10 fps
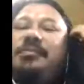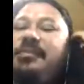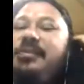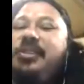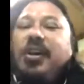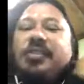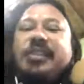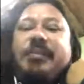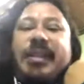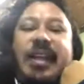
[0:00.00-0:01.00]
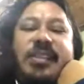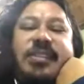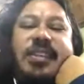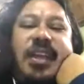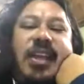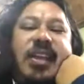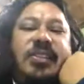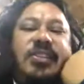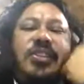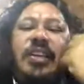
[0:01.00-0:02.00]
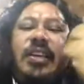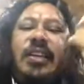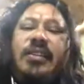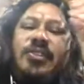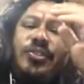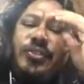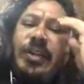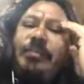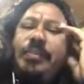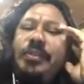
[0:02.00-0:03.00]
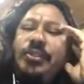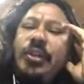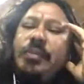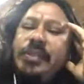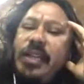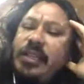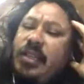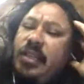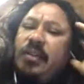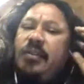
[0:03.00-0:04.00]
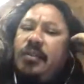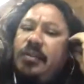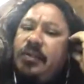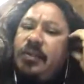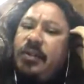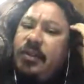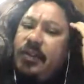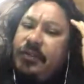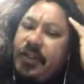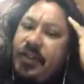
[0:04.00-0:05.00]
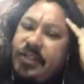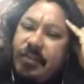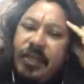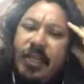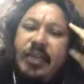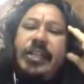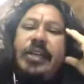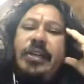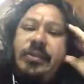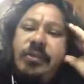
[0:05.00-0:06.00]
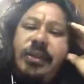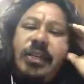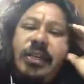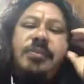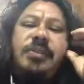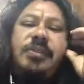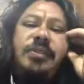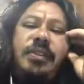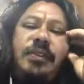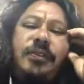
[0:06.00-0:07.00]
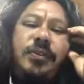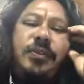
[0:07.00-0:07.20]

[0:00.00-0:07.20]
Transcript: You always see me like steak, chicken, shrimp. Shrimp is like the furthest I'm allowed to go when it comes to seafood.